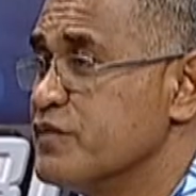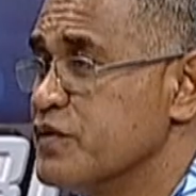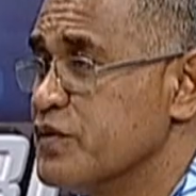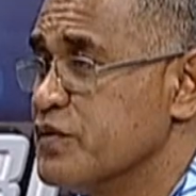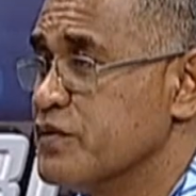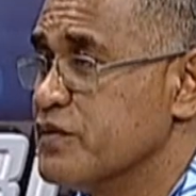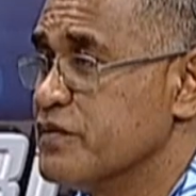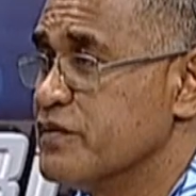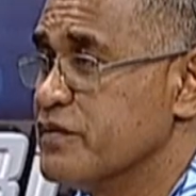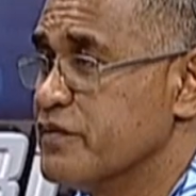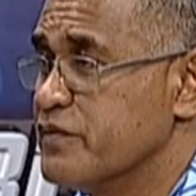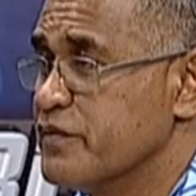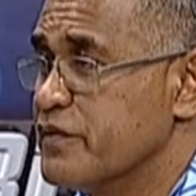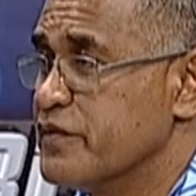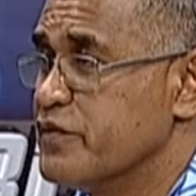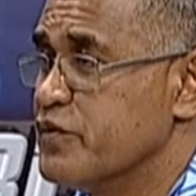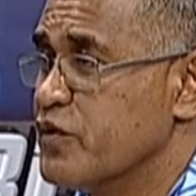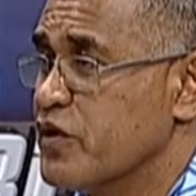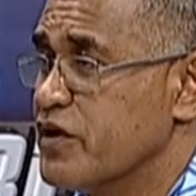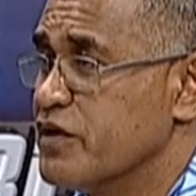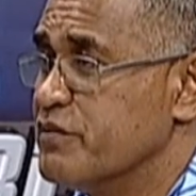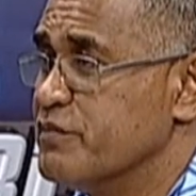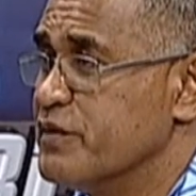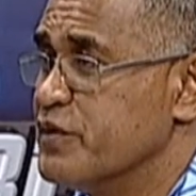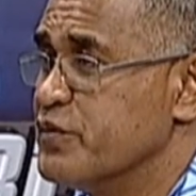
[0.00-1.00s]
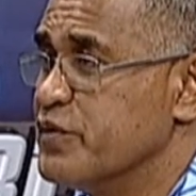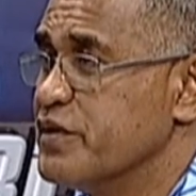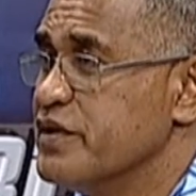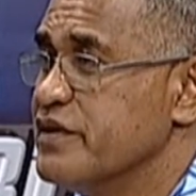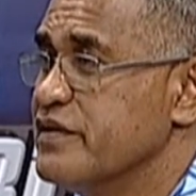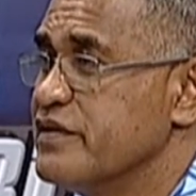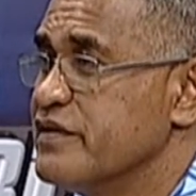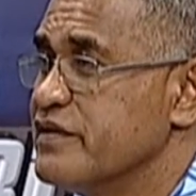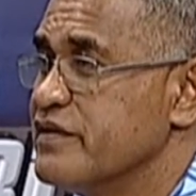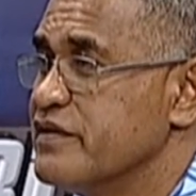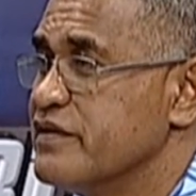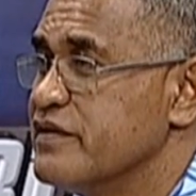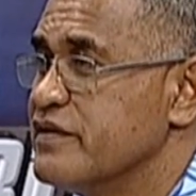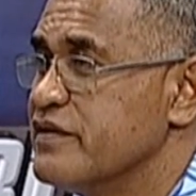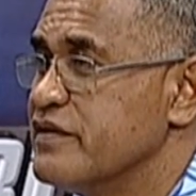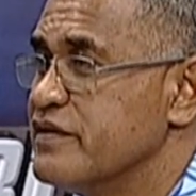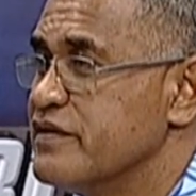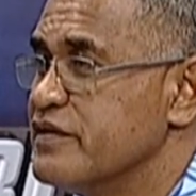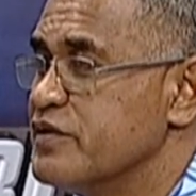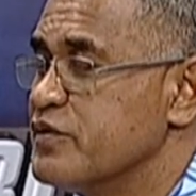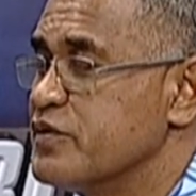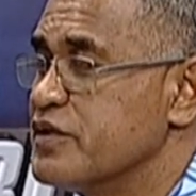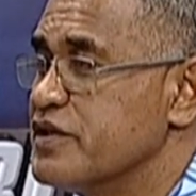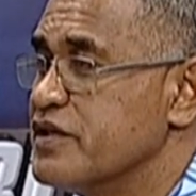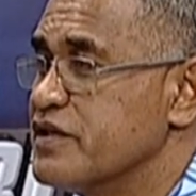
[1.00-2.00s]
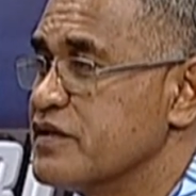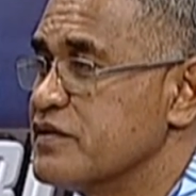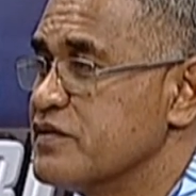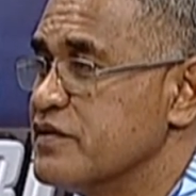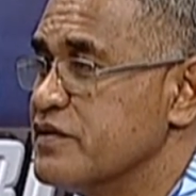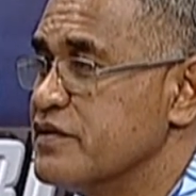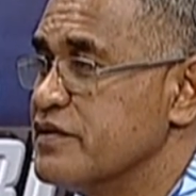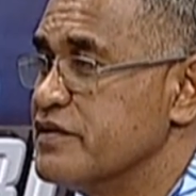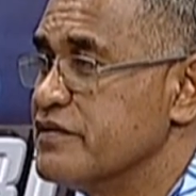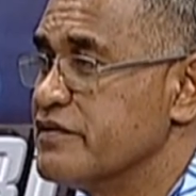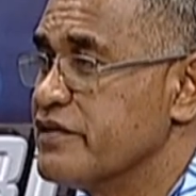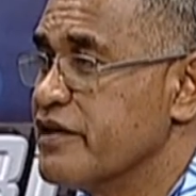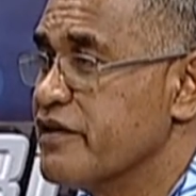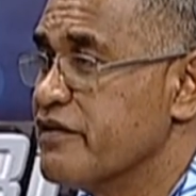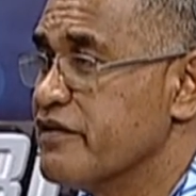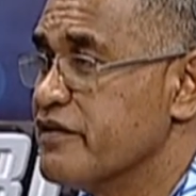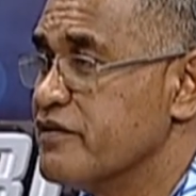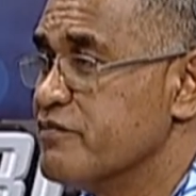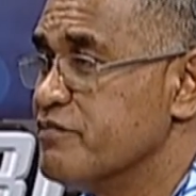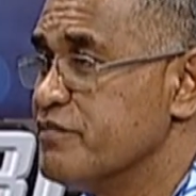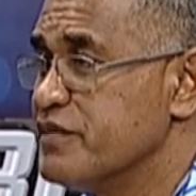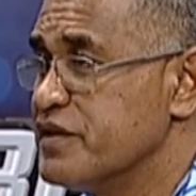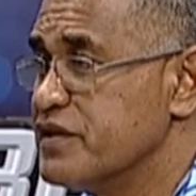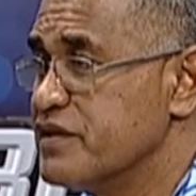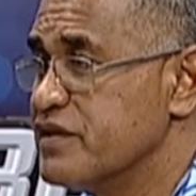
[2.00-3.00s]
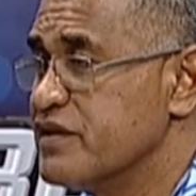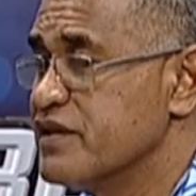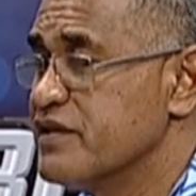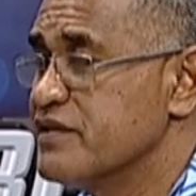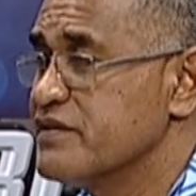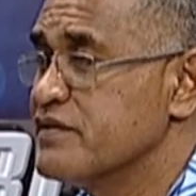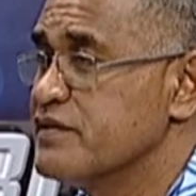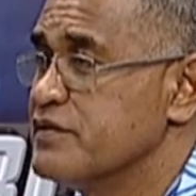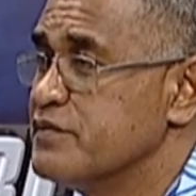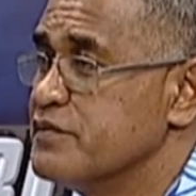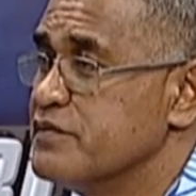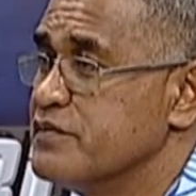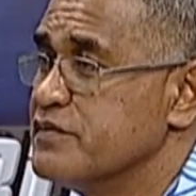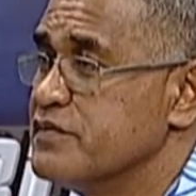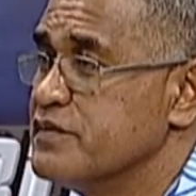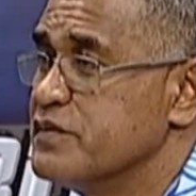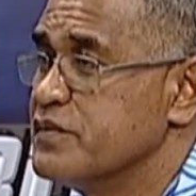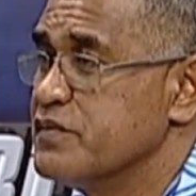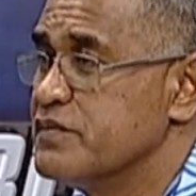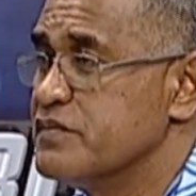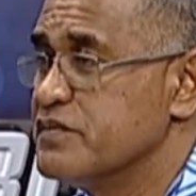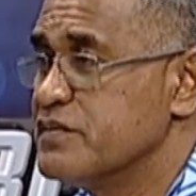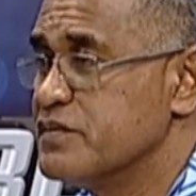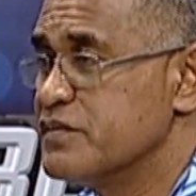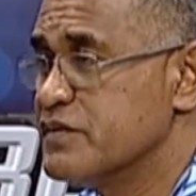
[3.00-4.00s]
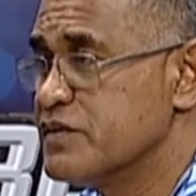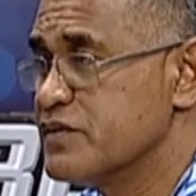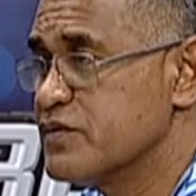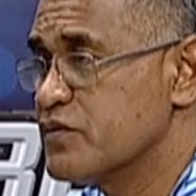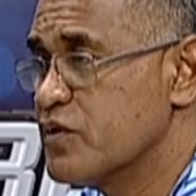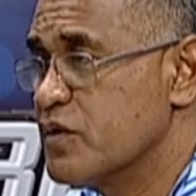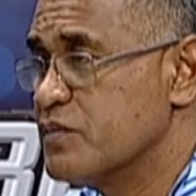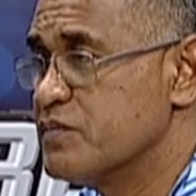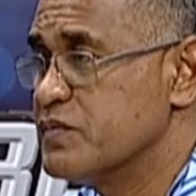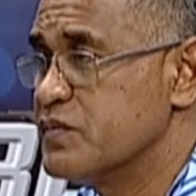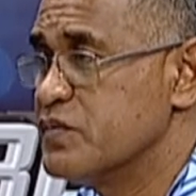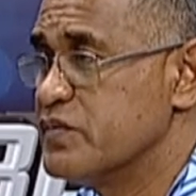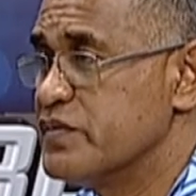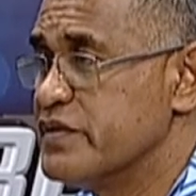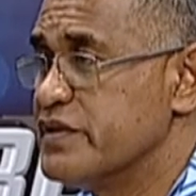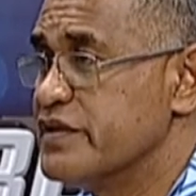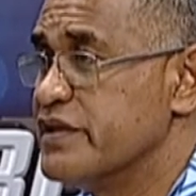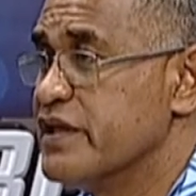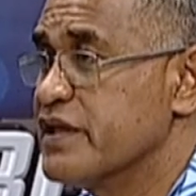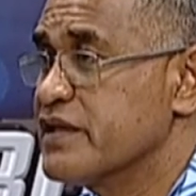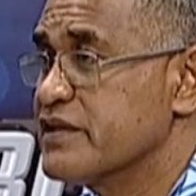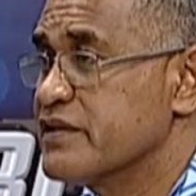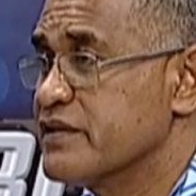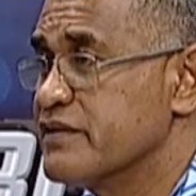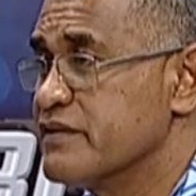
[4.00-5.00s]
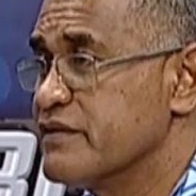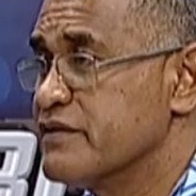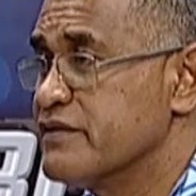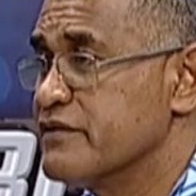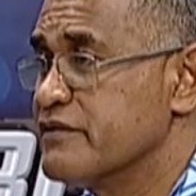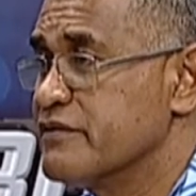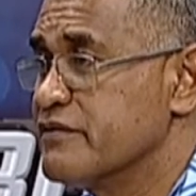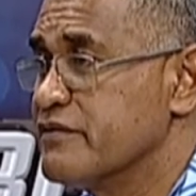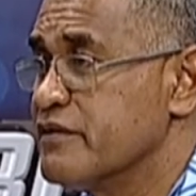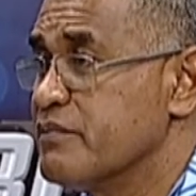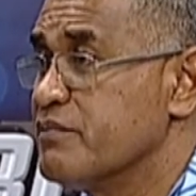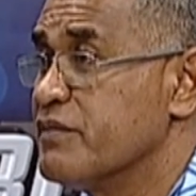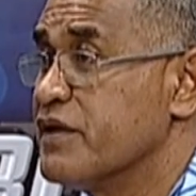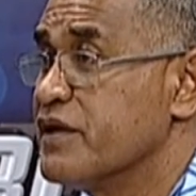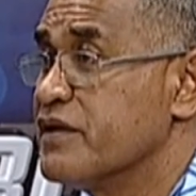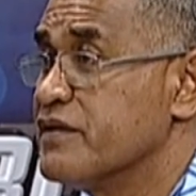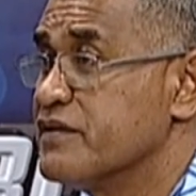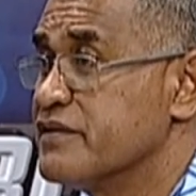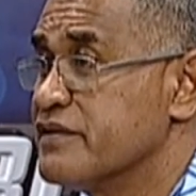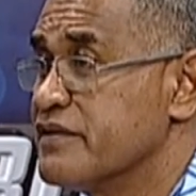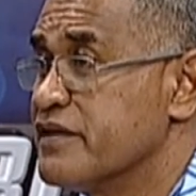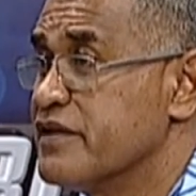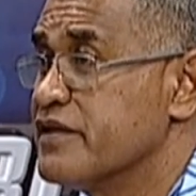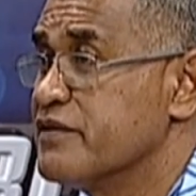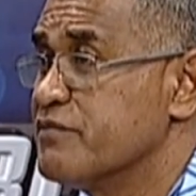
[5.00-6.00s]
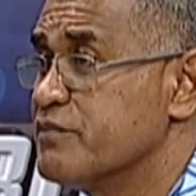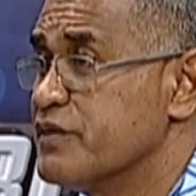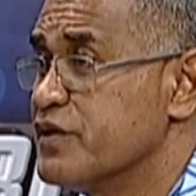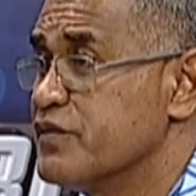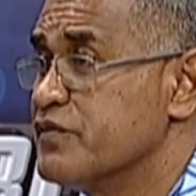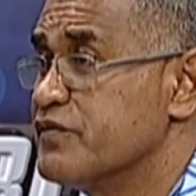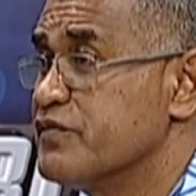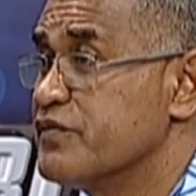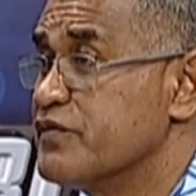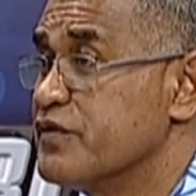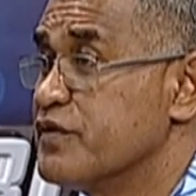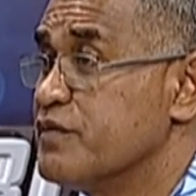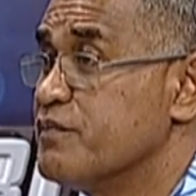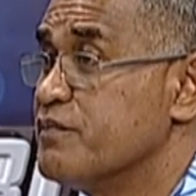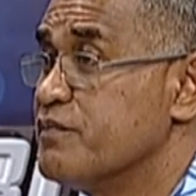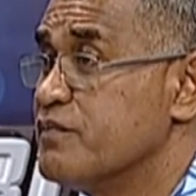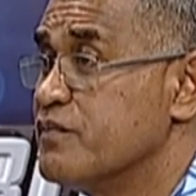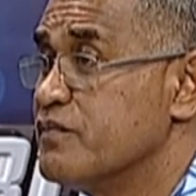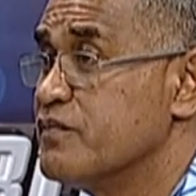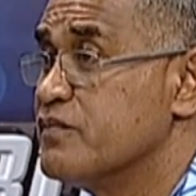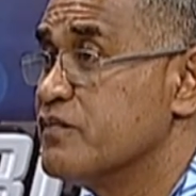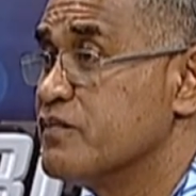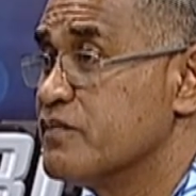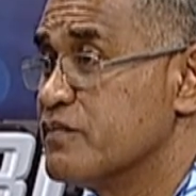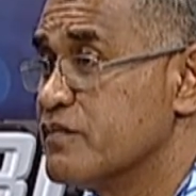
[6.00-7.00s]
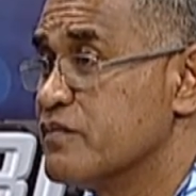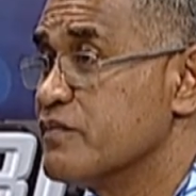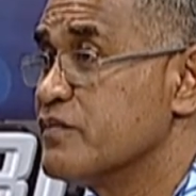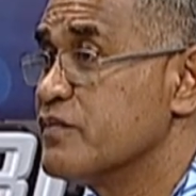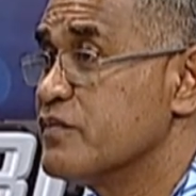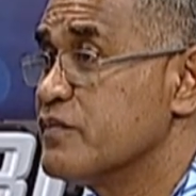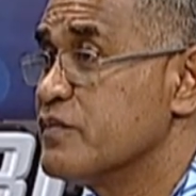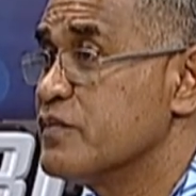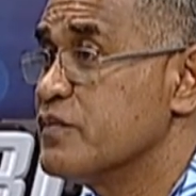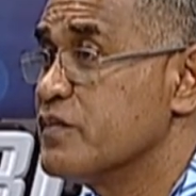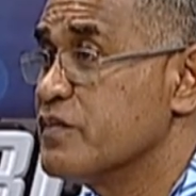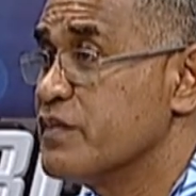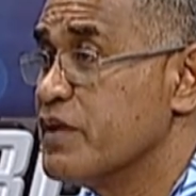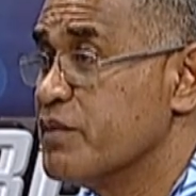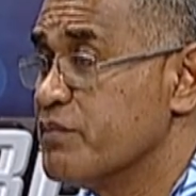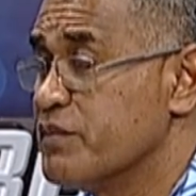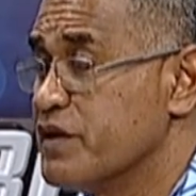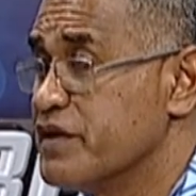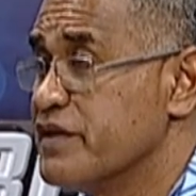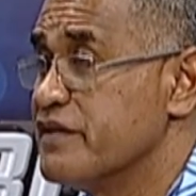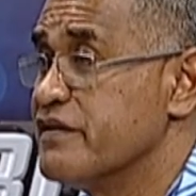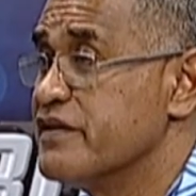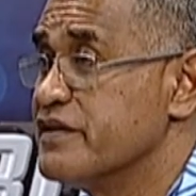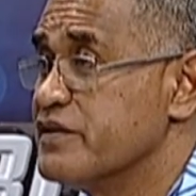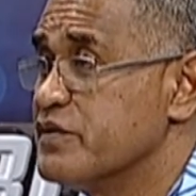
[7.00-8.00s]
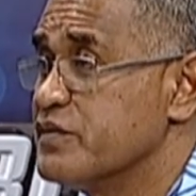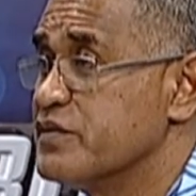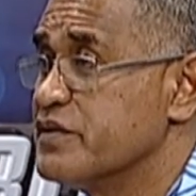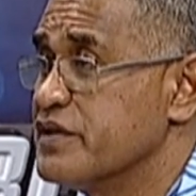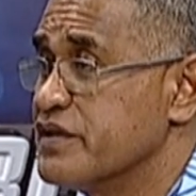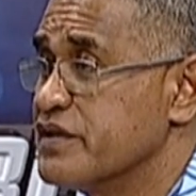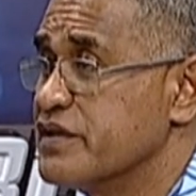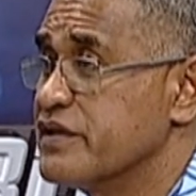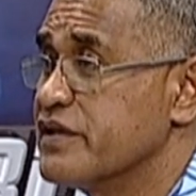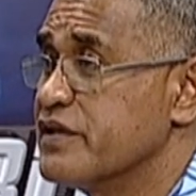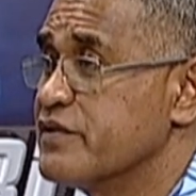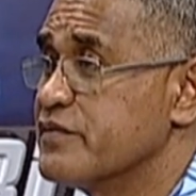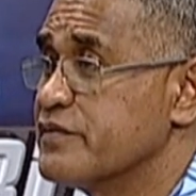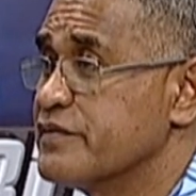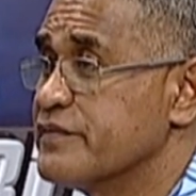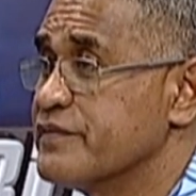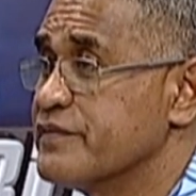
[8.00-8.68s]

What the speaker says: your withdrawal amount. You can actually, rather than pay cash, you just opt to deduct the balance, that amount, from the money that you're taking out.